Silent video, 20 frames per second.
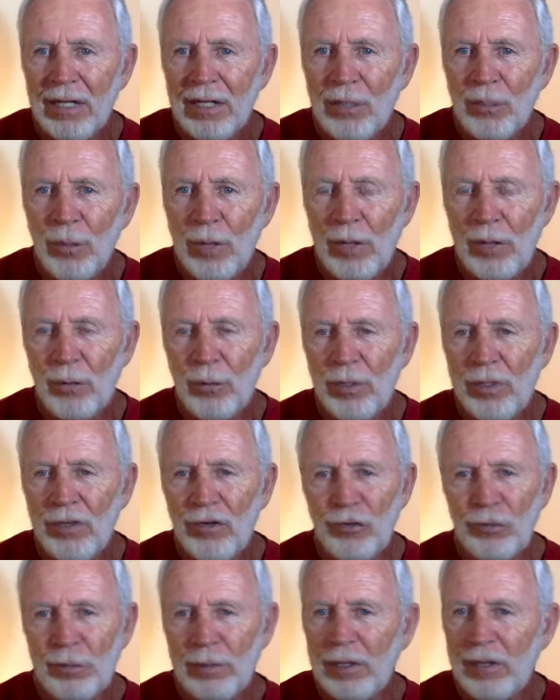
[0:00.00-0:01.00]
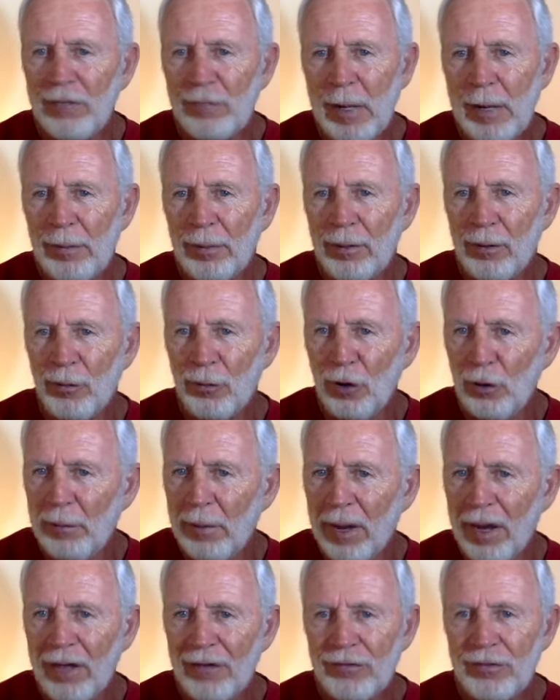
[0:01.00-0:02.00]
we, we just believe people are
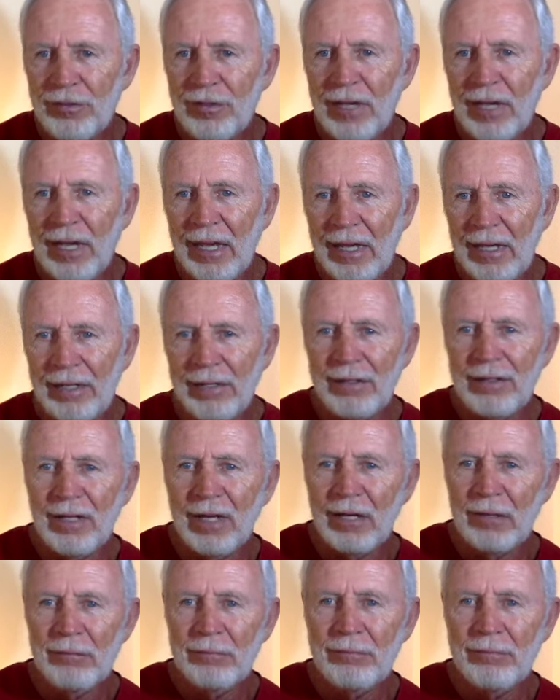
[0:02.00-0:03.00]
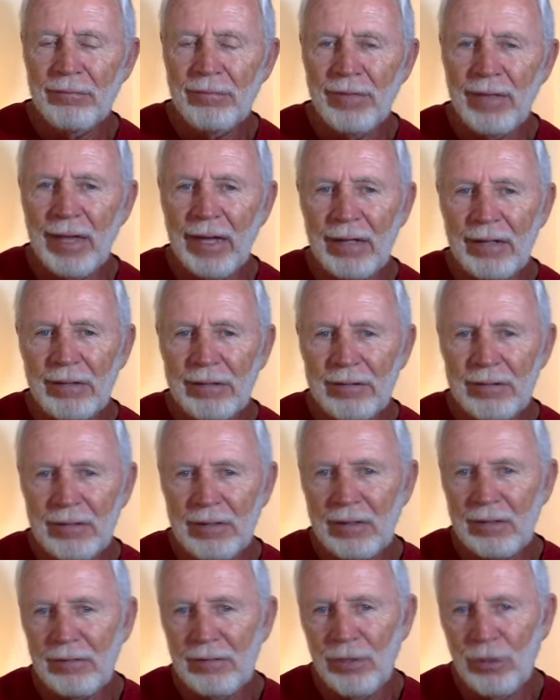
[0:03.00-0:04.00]
robots and um, that,
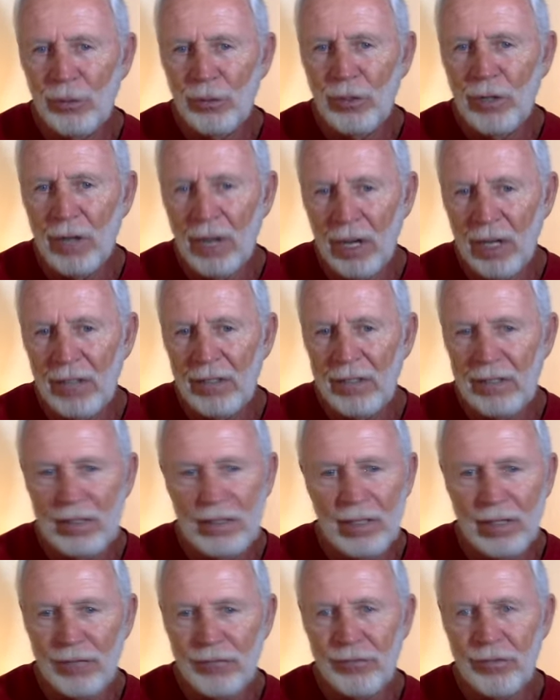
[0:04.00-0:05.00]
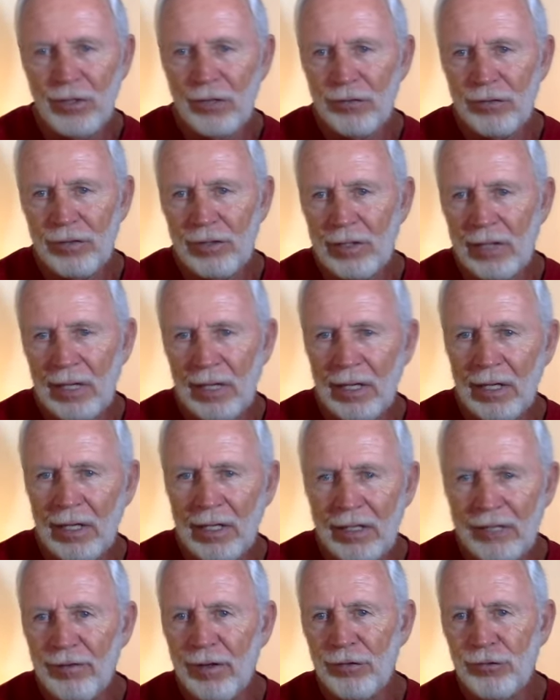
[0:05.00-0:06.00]
you know, God doesn't can't
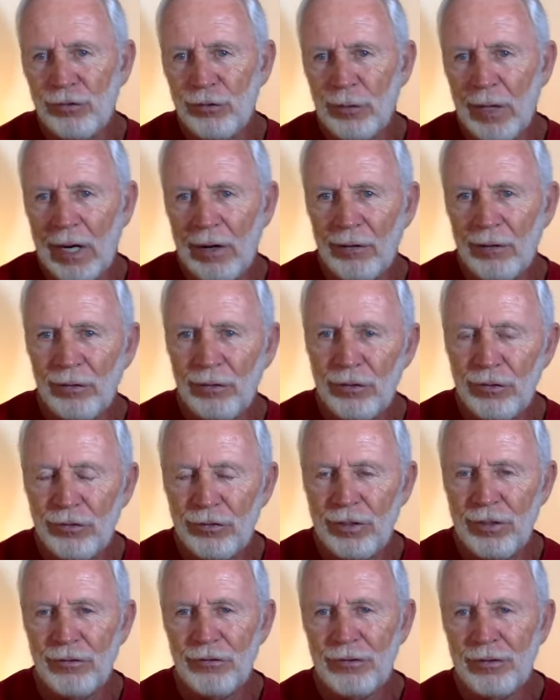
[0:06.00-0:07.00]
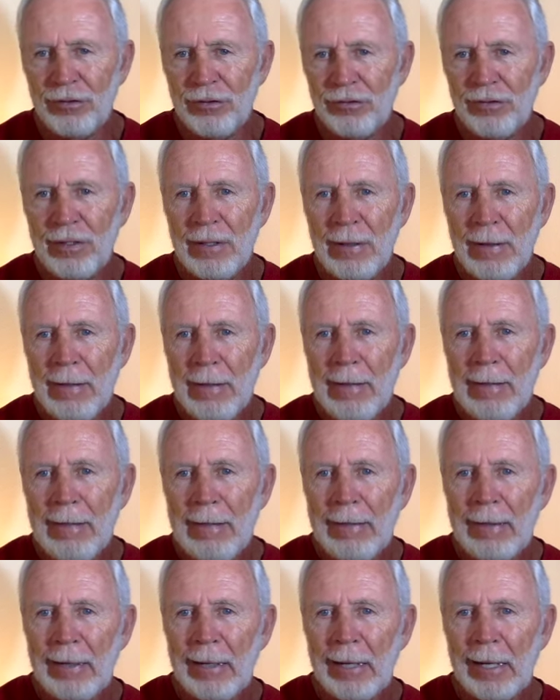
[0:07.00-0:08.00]
leave us to our own decisions.
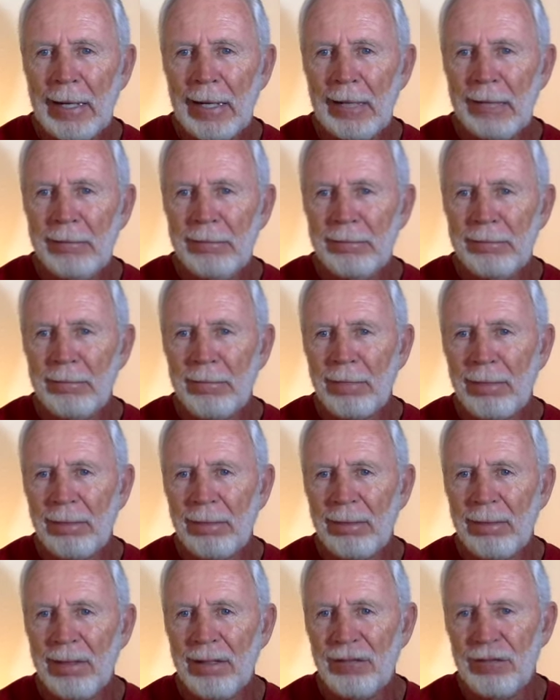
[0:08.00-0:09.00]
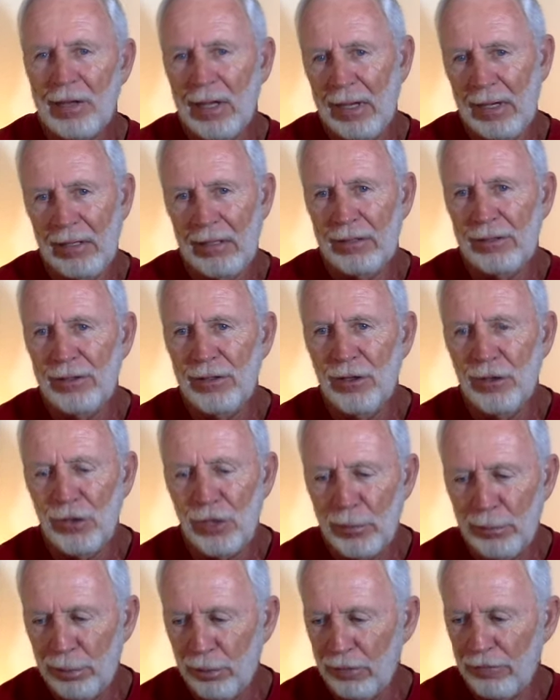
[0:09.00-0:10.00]
Um, it's like you know
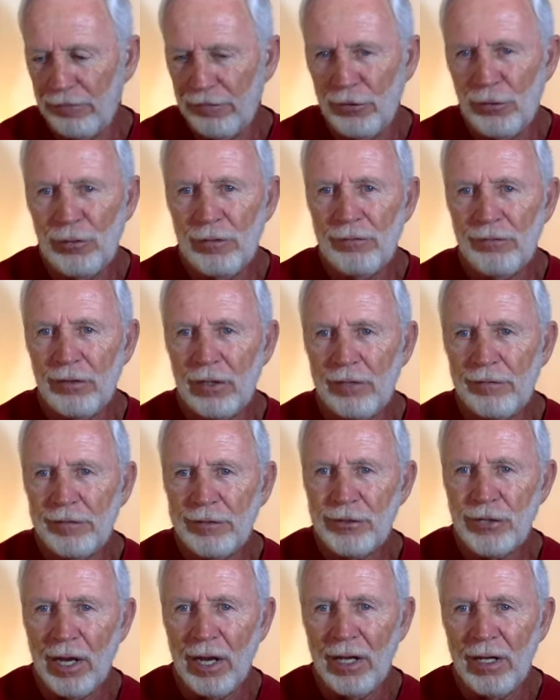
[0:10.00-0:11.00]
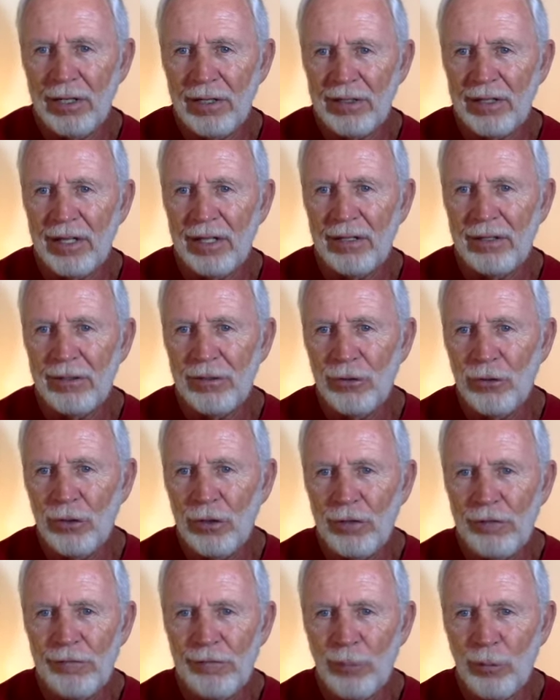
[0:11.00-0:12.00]
you put food in front of a child and you
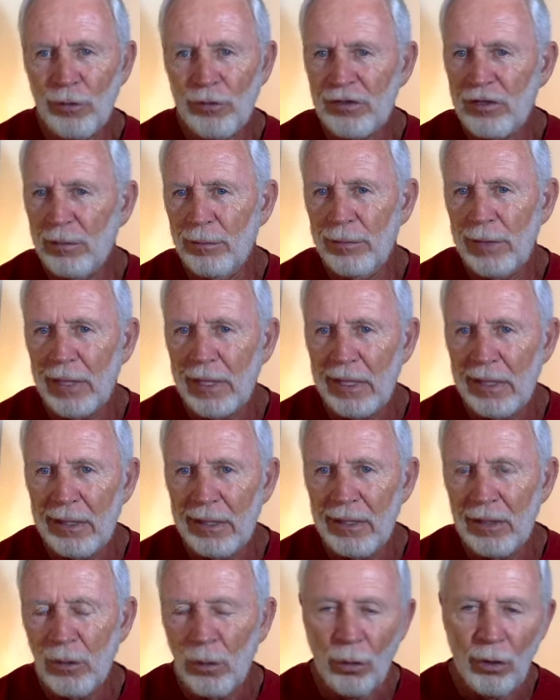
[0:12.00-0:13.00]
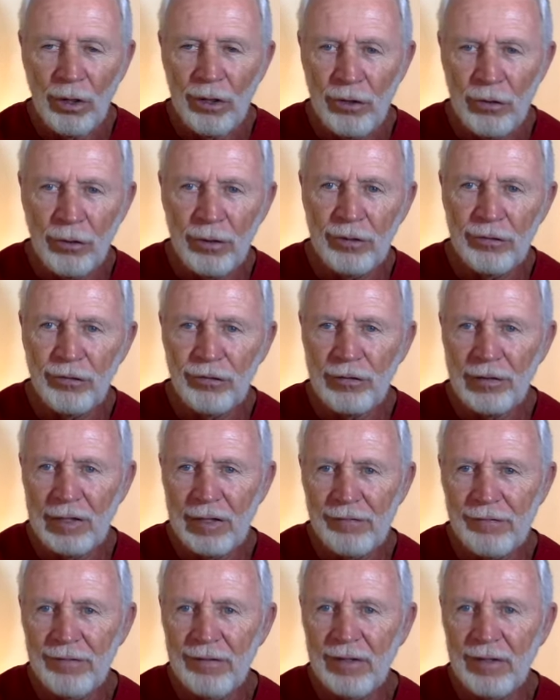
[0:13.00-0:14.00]
can force them to eat it or you can just
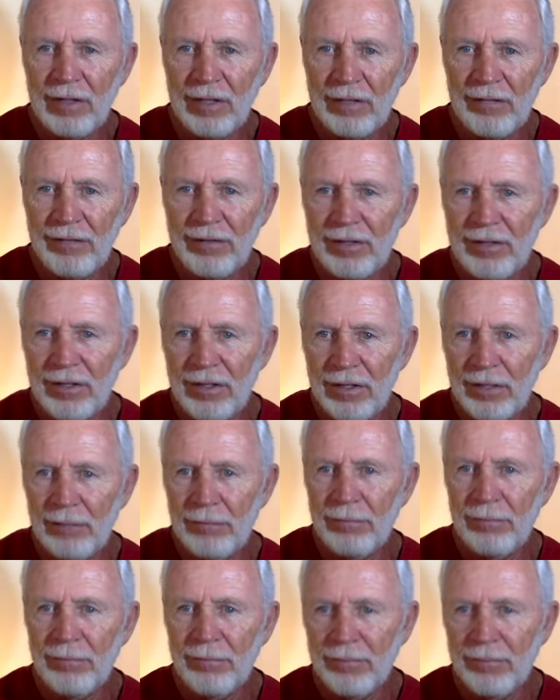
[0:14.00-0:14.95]
leave the, leave it to them